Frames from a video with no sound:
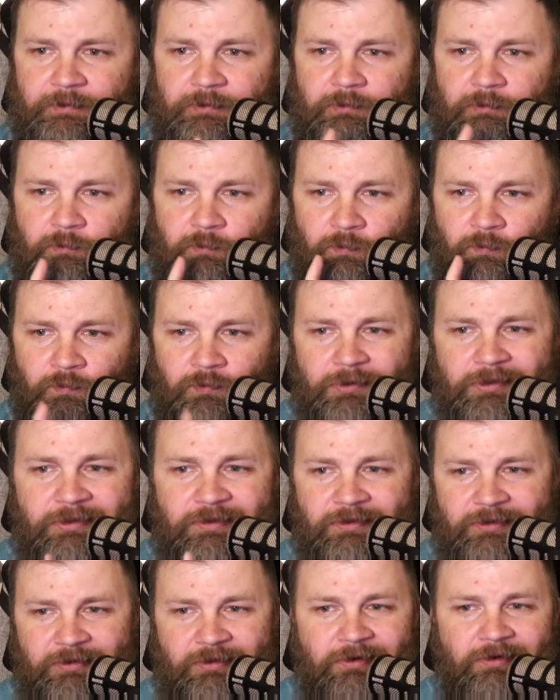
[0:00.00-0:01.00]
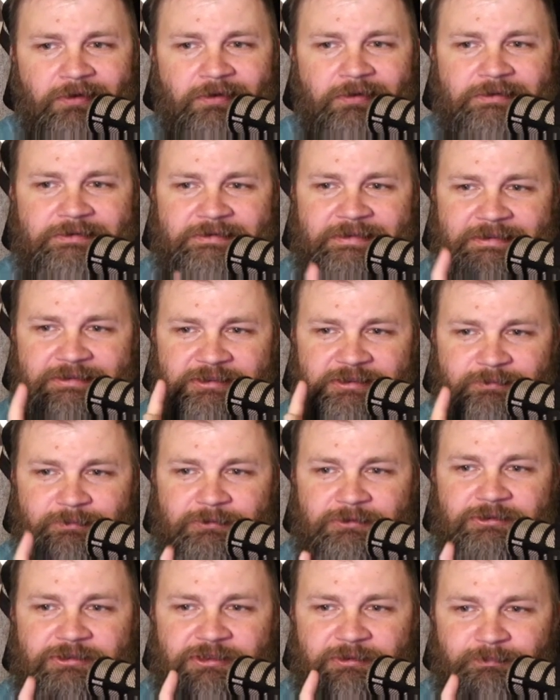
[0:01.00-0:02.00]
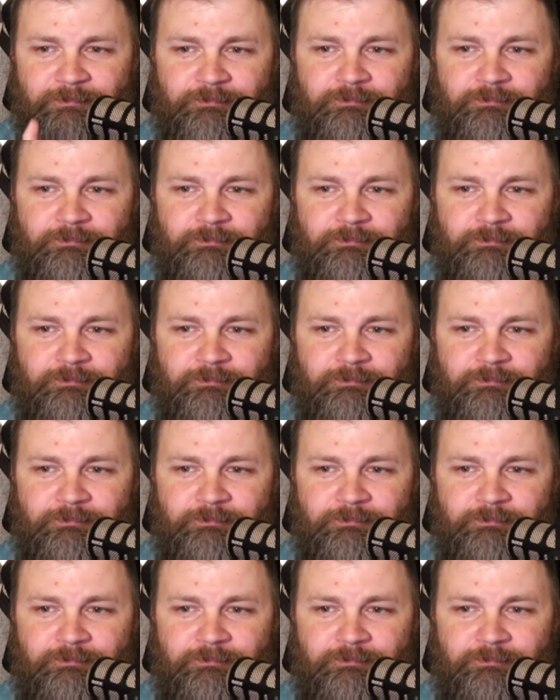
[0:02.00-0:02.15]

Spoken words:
One of the cards that's supposed to